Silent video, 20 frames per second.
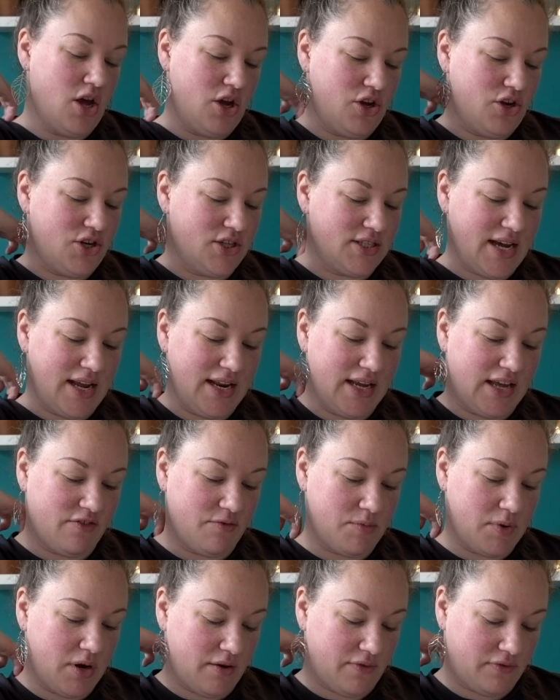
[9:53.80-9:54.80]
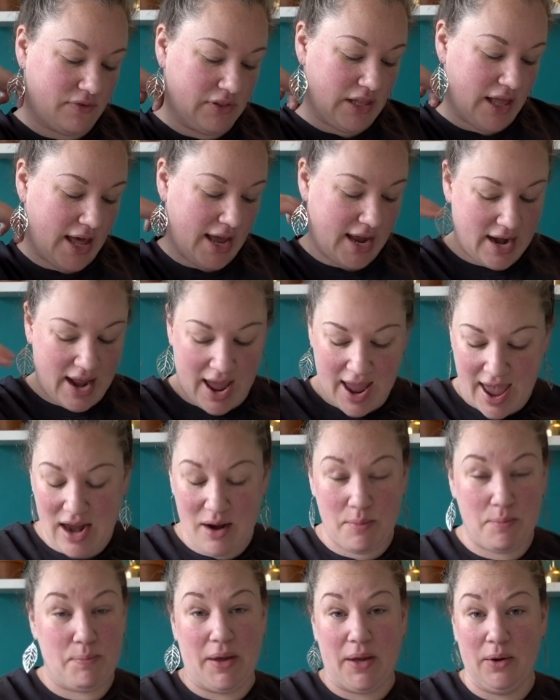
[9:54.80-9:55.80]
You just got to give them enough light. I
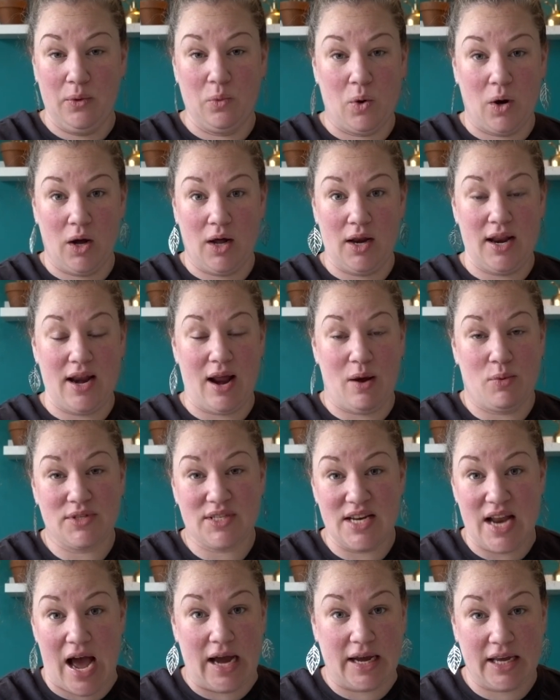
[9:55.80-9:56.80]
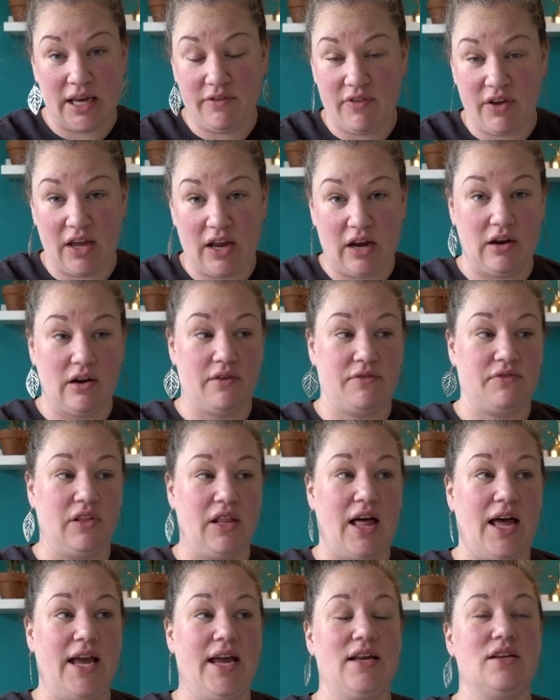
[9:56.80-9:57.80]
had a big one and I was not giving it enough
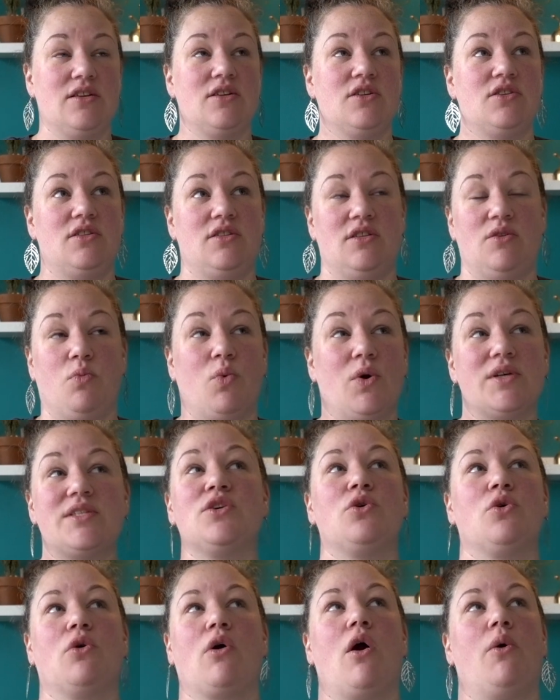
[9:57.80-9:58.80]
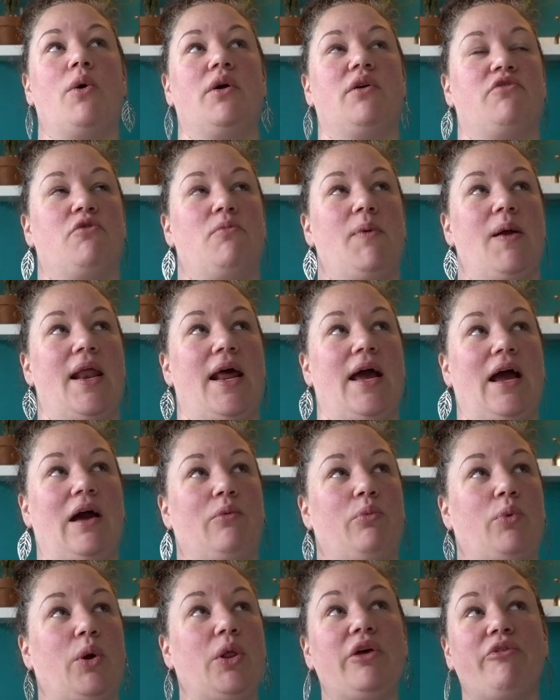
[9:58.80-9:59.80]
light and it wasn't growing for me, and I
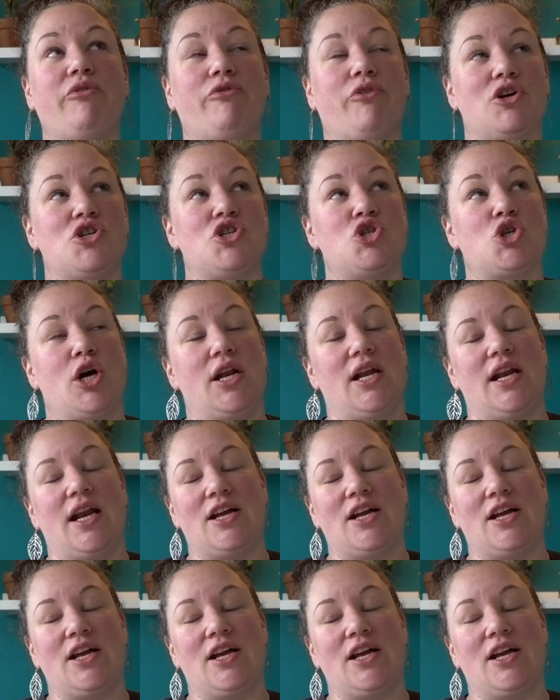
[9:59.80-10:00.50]
got really frustrated.